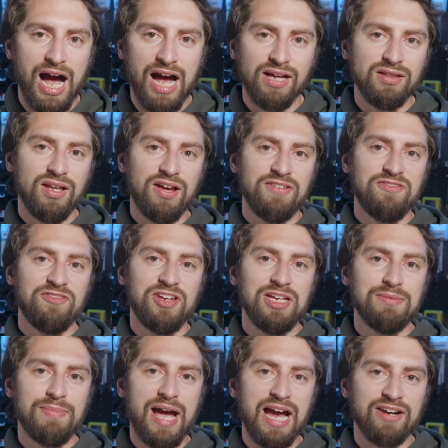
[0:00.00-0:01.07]
I love
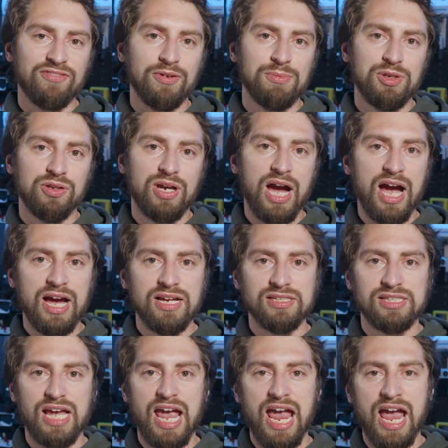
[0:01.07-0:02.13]
feedback from you
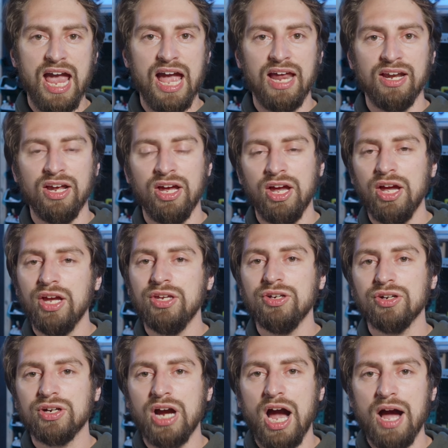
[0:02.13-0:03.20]
guys and
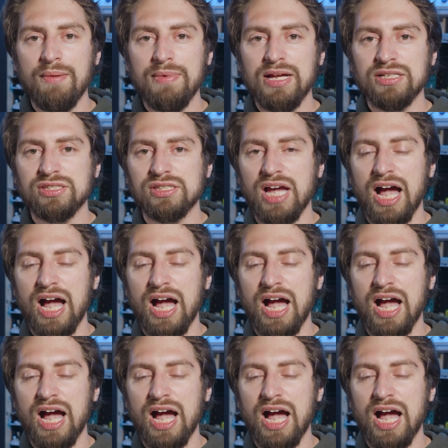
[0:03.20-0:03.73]
your comments.